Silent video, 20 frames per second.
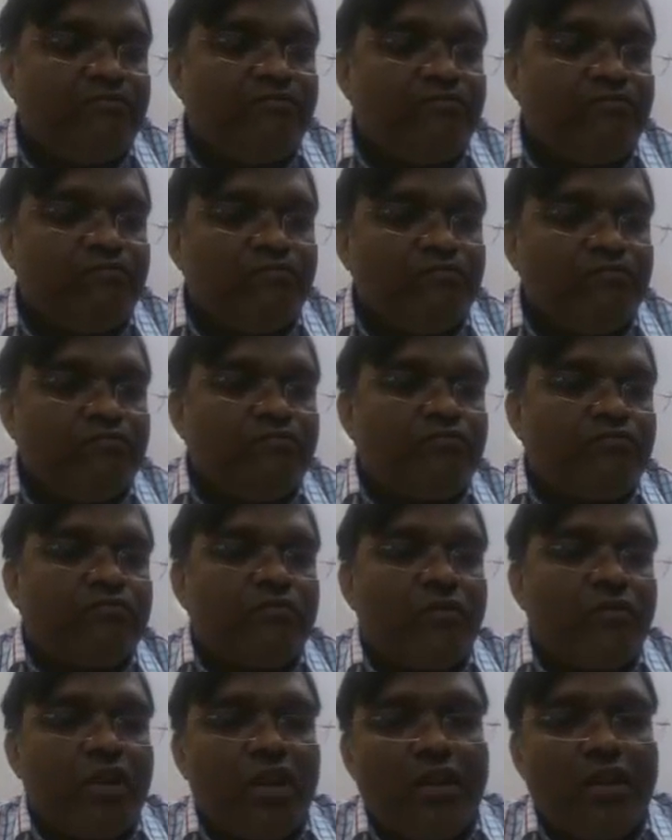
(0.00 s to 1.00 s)
n
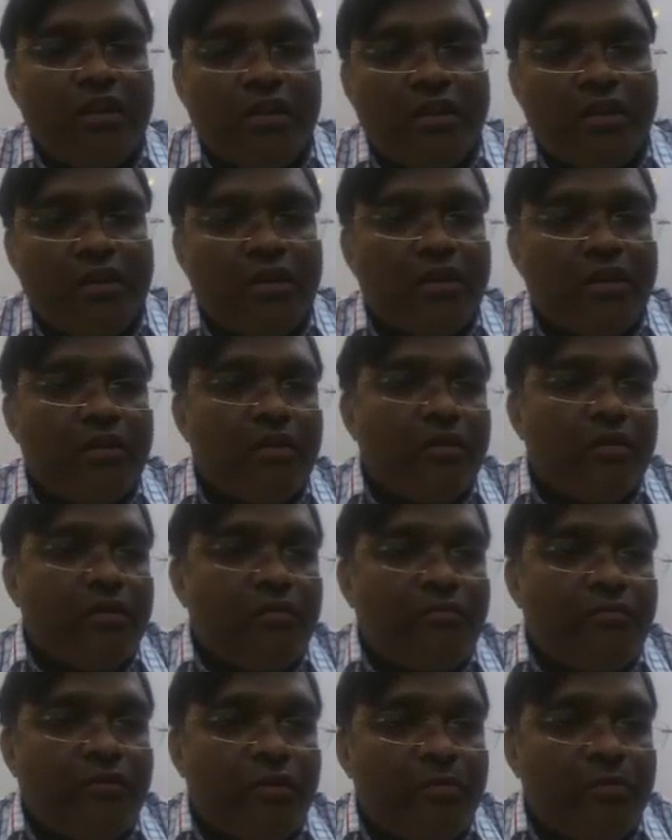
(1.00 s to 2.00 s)

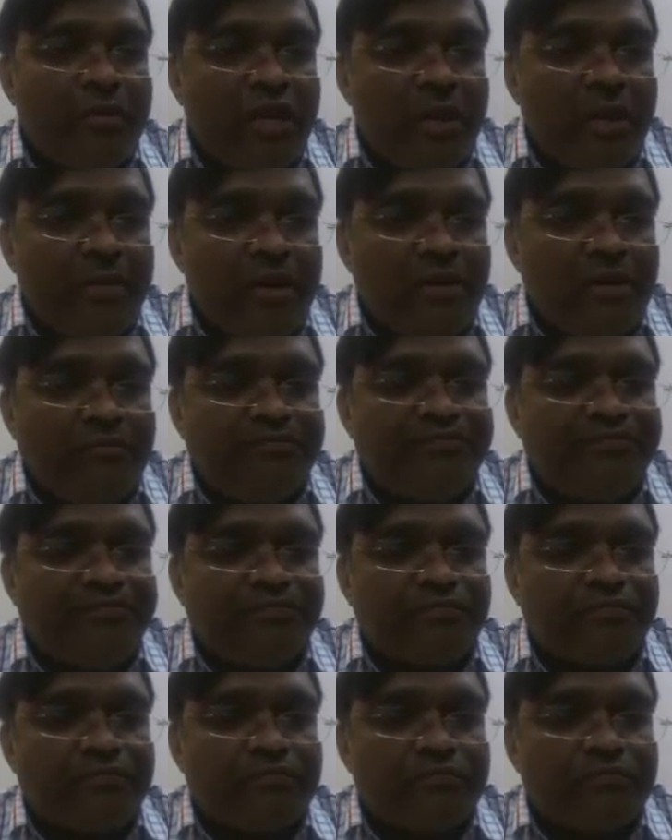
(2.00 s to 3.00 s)
minus half
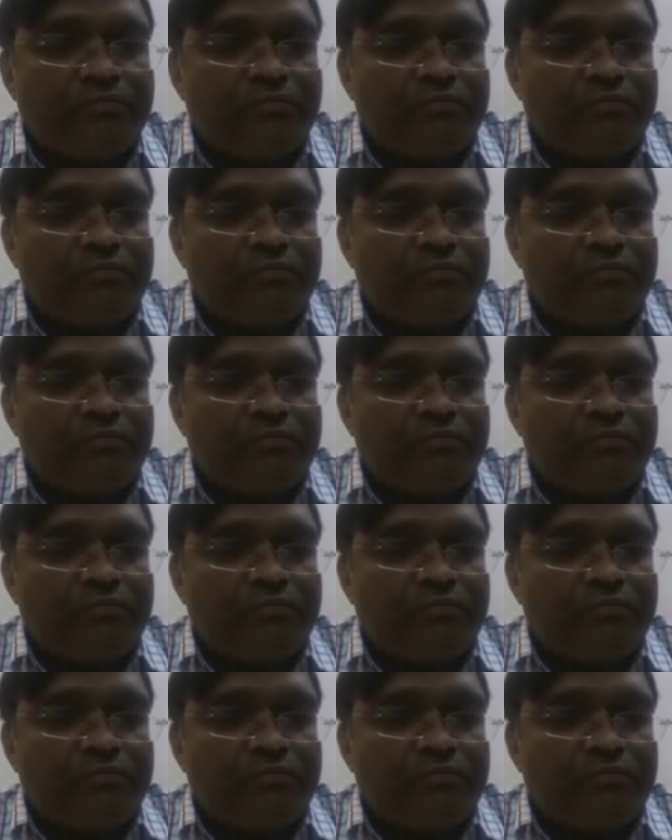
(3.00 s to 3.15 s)
lambda.